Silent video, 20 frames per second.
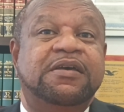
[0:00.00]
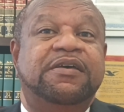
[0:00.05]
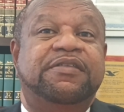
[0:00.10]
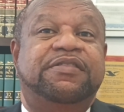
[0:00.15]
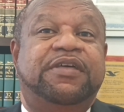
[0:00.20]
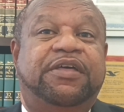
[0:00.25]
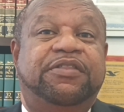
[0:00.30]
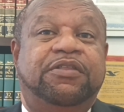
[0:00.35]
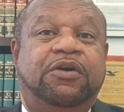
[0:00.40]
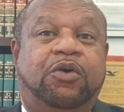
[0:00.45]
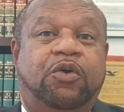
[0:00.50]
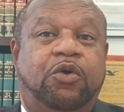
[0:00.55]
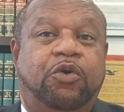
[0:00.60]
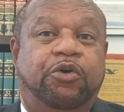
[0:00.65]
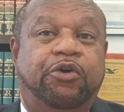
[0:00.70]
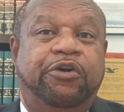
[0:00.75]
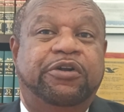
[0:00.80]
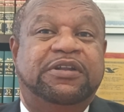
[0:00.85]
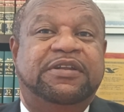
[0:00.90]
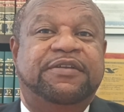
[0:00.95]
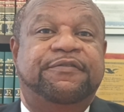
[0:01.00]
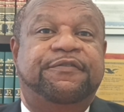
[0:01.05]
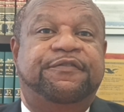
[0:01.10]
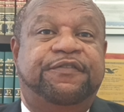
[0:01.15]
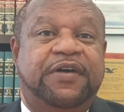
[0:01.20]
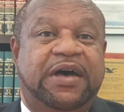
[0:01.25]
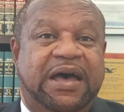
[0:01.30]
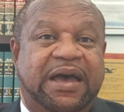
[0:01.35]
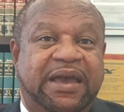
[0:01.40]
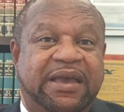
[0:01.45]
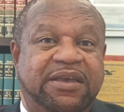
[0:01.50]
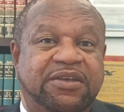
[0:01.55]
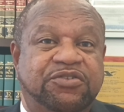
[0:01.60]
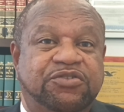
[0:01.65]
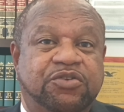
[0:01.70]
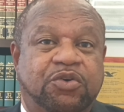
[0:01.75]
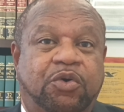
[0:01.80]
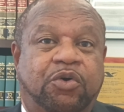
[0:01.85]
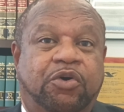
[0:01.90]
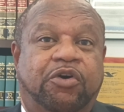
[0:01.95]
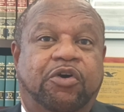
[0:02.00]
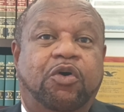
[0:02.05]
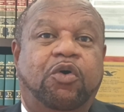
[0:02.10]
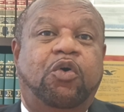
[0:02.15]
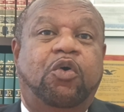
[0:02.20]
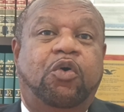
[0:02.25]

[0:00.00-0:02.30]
that the court devise or